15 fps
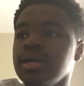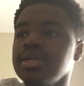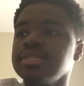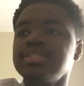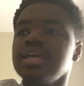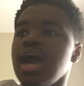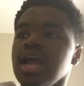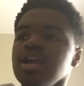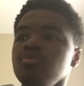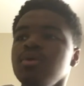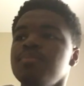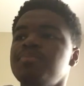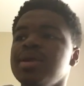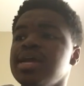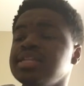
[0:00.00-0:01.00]
Natalya
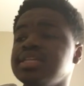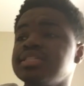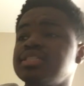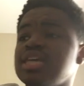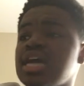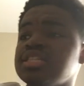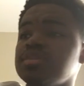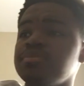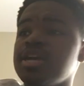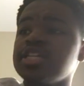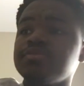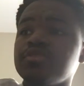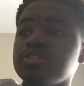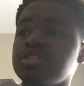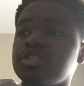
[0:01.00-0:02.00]
with Bayley and Sasha
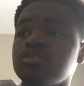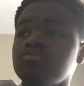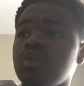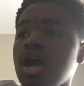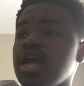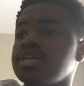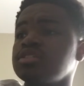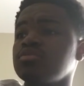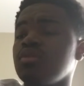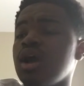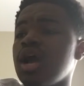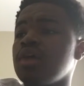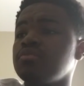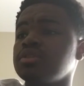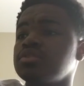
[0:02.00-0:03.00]
Banks versus the Riot
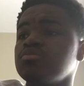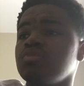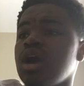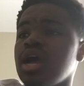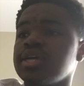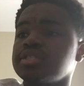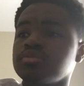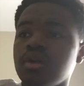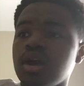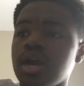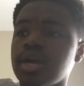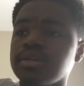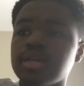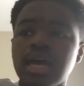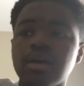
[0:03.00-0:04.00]
Squad with the Riot
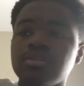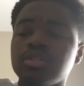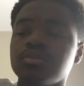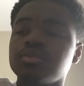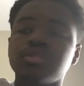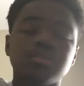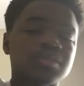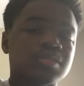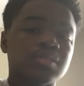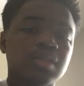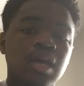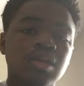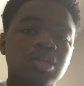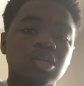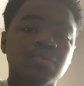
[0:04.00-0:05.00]
Squad. I don't know
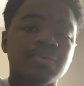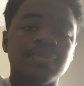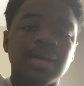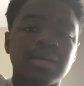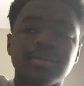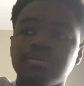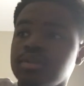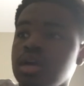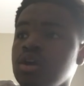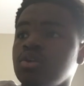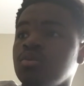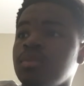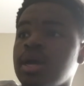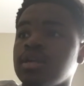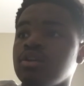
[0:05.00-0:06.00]
what
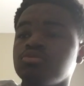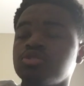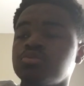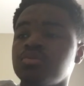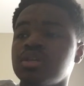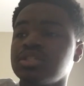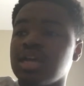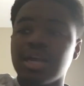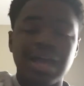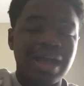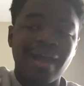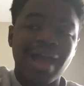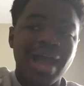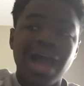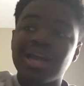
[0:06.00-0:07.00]
my notes was.
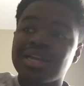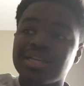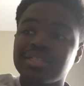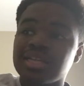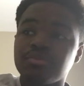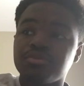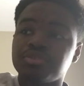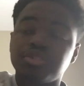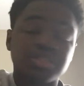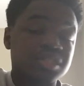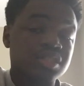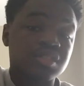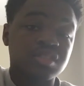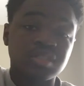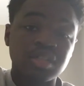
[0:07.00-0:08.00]
I guess I was
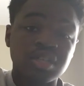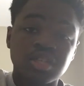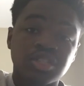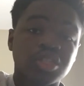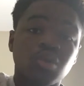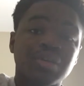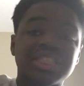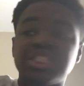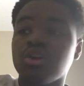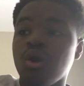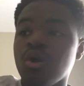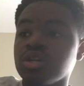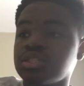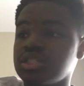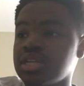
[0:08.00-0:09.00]
just so
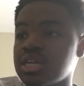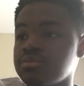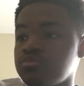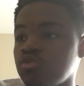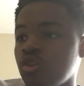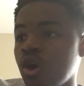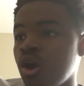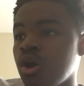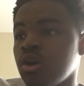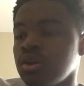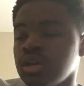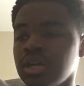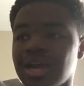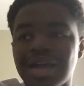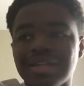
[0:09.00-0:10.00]
exhausted at
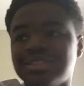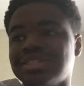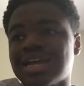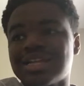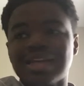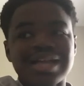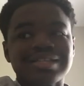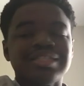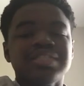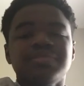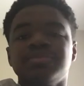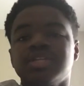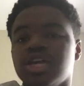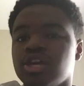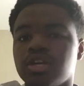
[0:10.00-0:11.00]
Raw. I didn't
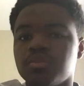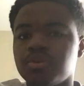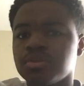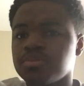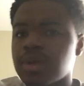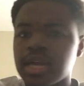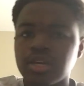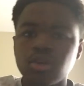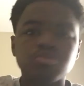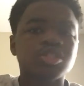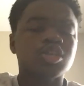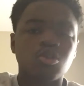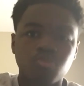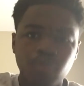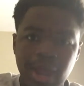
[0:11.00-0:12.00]
even care to put my
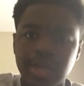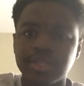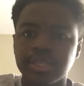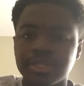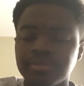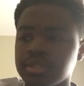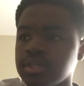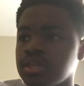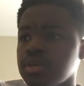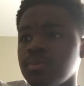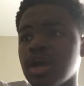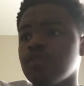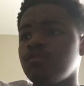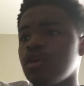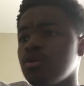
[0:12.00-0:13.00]
notes correctly.
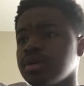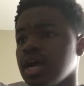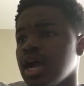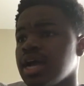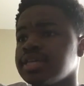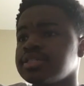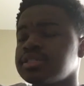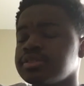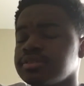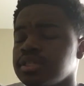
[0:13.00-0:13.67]
My fault, guys.